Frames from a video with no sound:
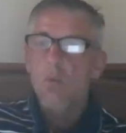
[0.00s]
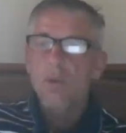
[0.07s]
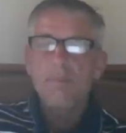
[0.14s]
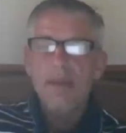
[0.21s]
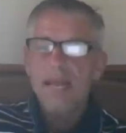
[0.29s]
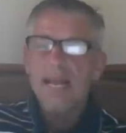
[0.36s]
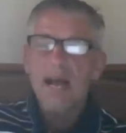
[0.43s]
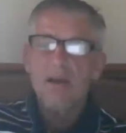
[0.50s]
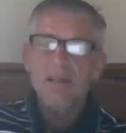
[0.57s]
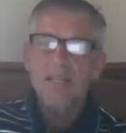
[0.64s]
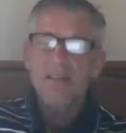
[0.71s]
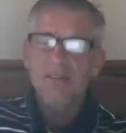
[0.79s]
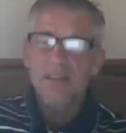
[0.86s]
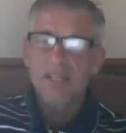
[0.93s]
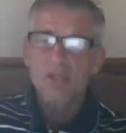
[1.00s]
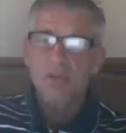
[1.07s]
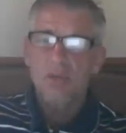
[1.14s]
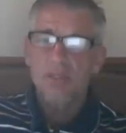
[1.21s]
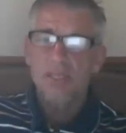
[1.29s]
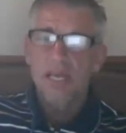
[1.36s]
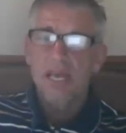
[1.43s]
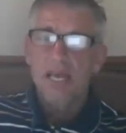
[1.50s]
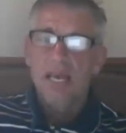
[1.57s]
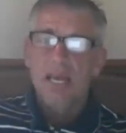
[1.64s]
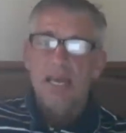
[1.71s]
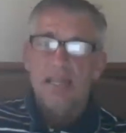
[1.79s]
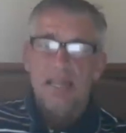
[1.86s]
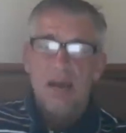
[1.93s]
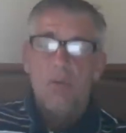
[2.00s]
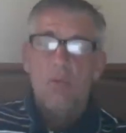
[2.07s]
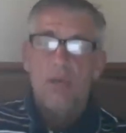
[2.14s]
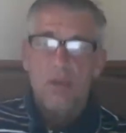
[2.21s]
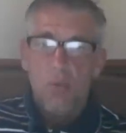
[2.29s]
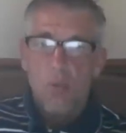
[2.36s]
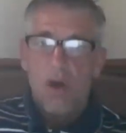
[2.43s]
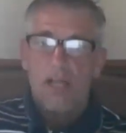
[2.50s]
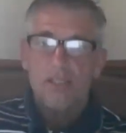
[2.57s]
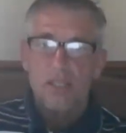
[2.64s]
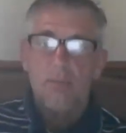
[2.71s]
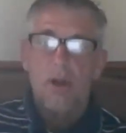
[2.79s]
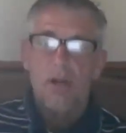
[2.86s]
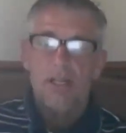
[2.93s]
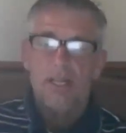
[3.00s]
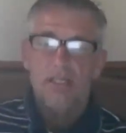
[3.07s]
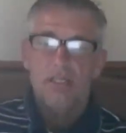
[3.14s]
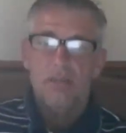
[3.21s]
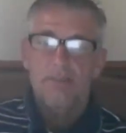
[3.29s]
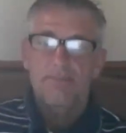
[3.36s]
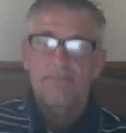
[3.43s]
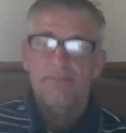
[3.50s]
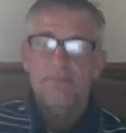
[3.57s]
we pick out individuals that we want to market to.